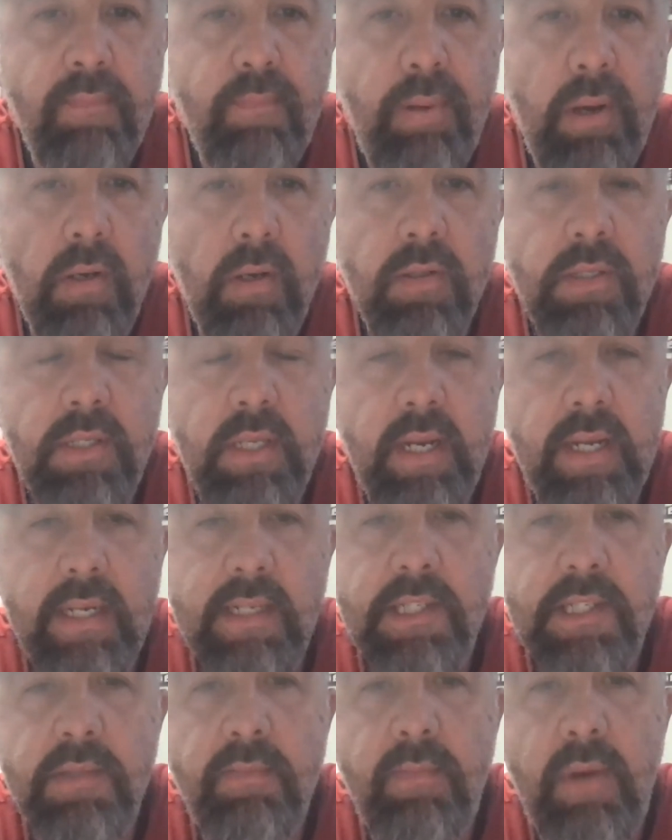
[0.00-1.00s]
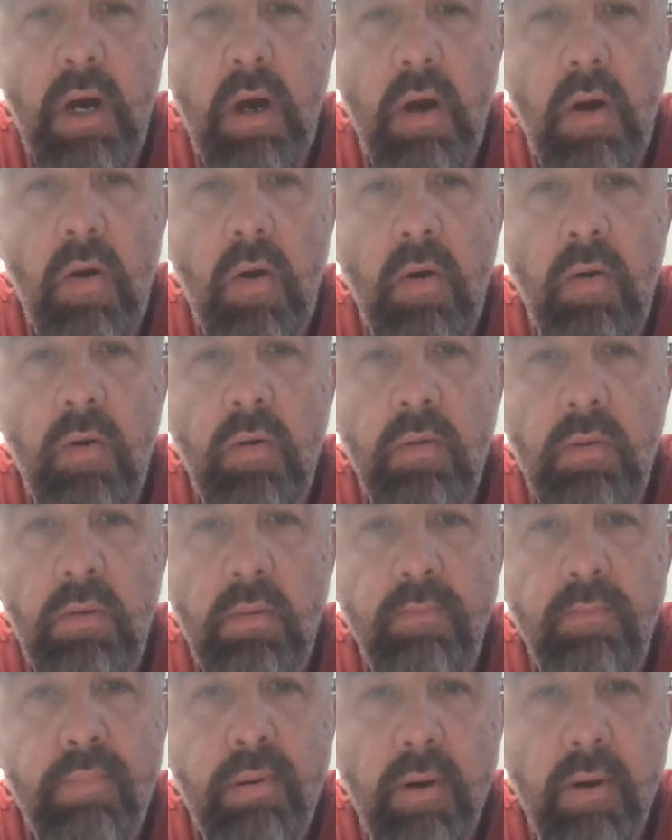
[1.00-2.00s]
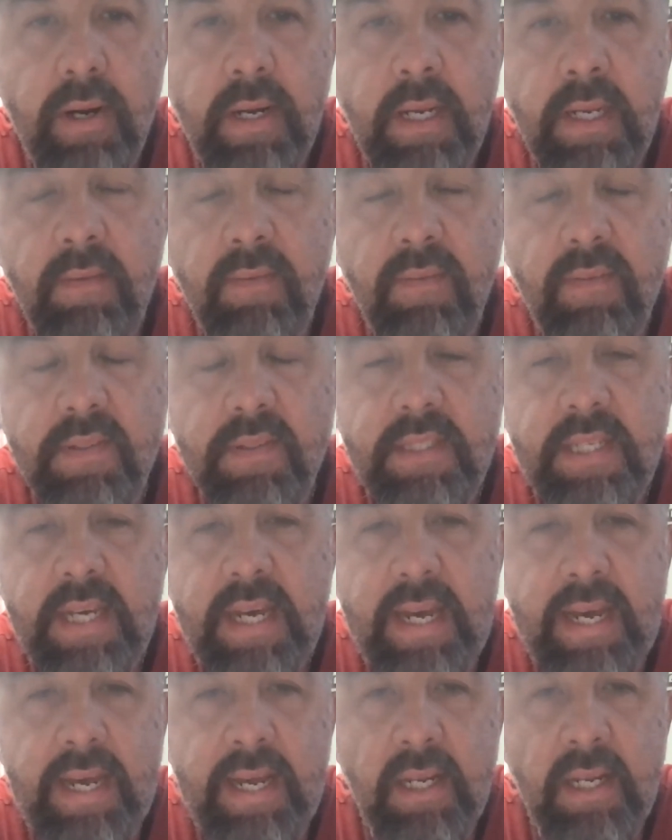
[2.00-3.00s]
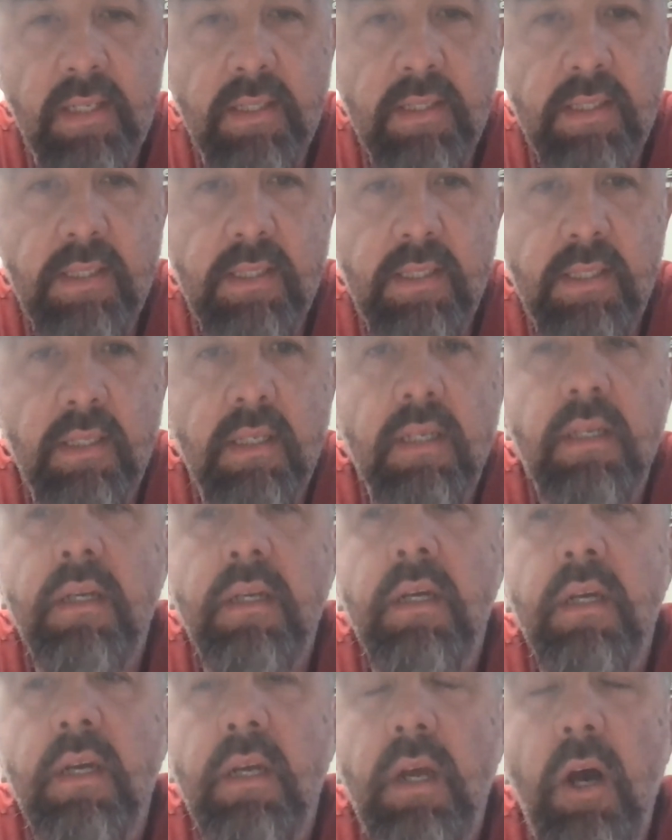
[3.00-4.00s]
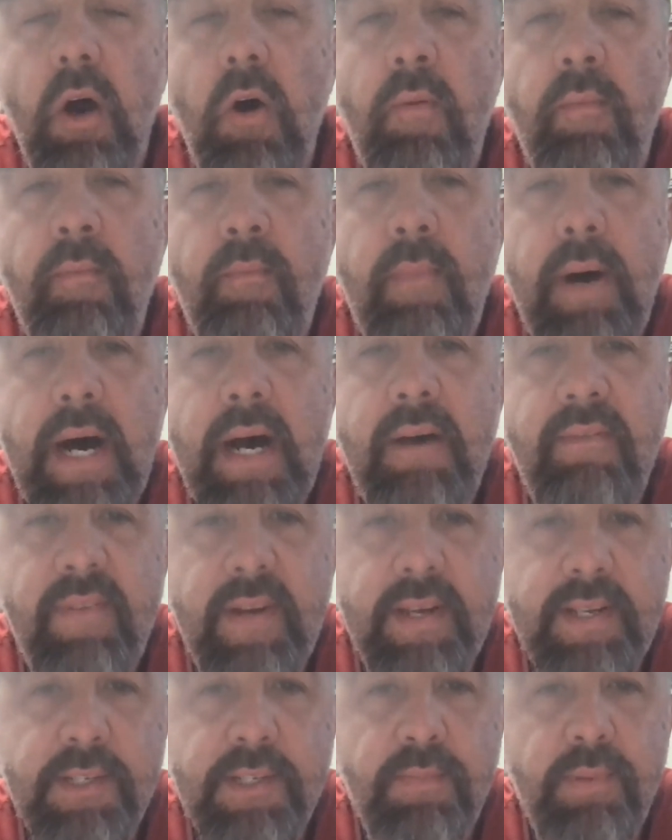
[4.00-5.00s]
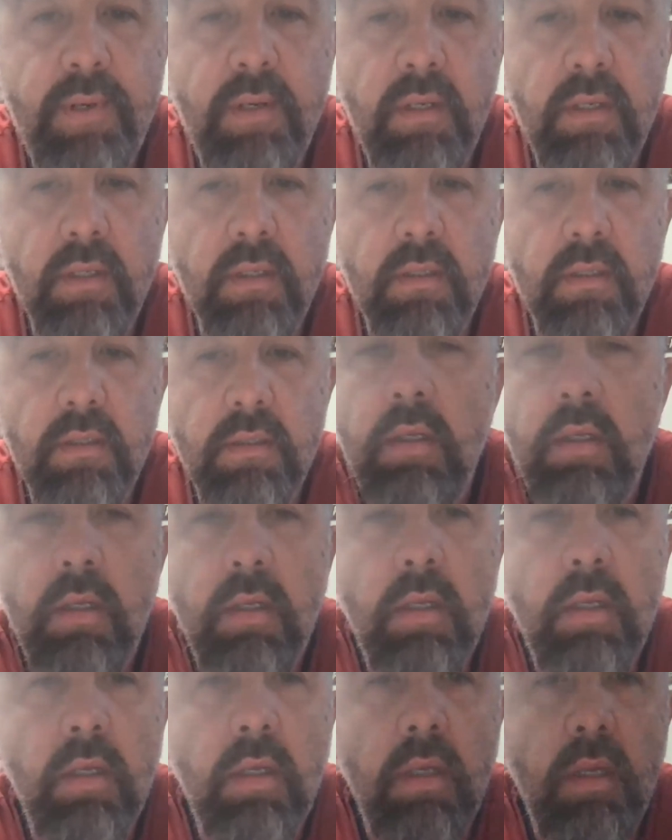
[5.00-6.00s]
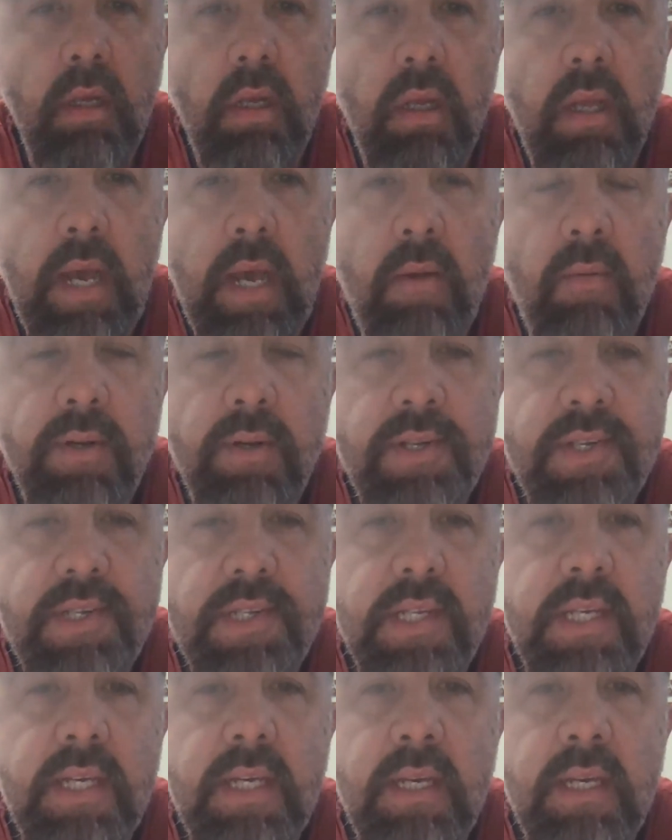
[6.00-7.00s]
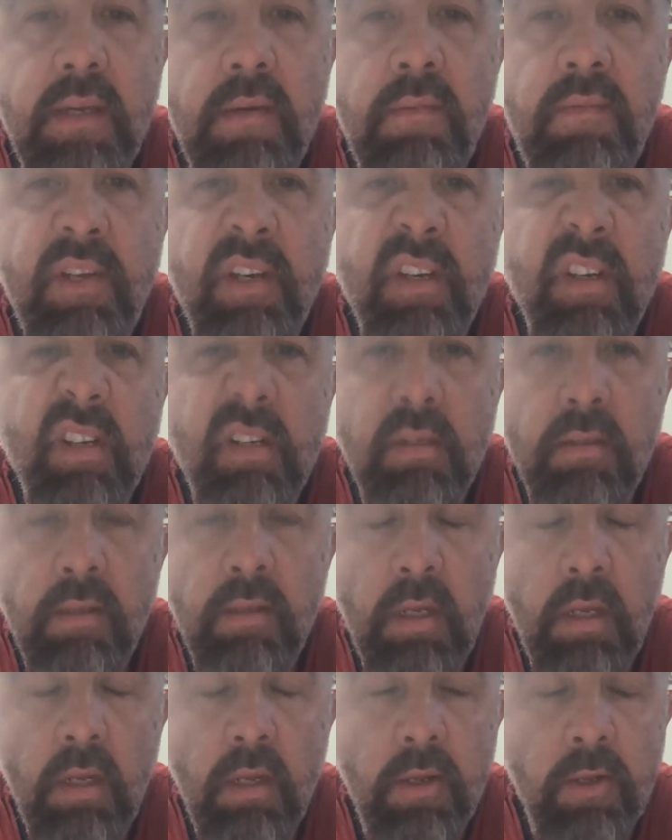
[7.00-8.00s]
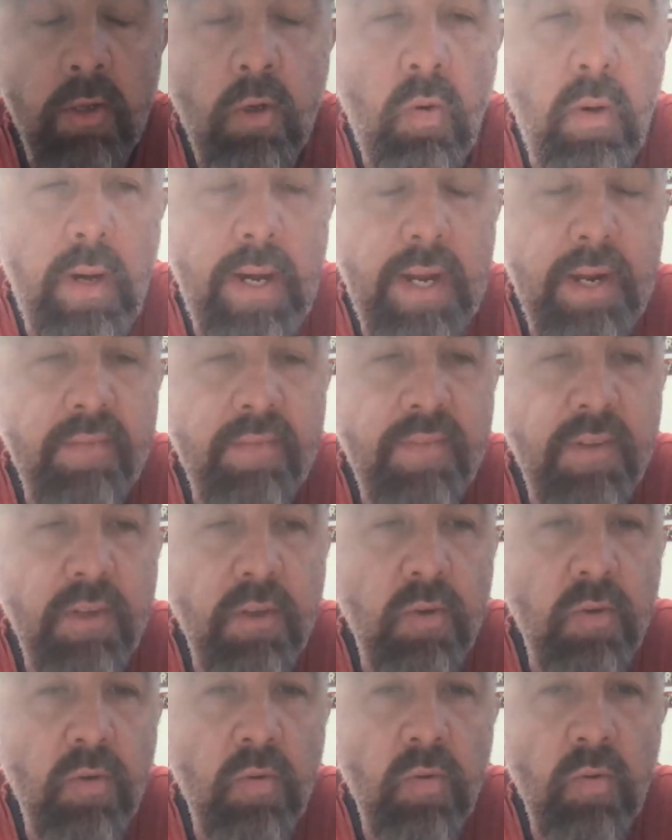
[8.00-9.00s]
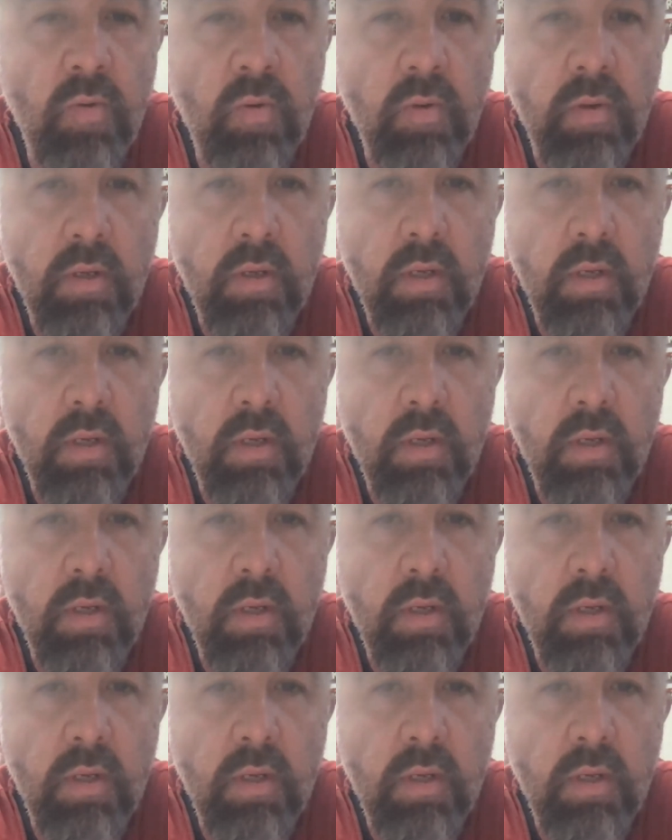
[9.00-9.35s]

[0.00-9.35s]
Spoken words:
posted a small, brief text on my Facebook. I received quite a few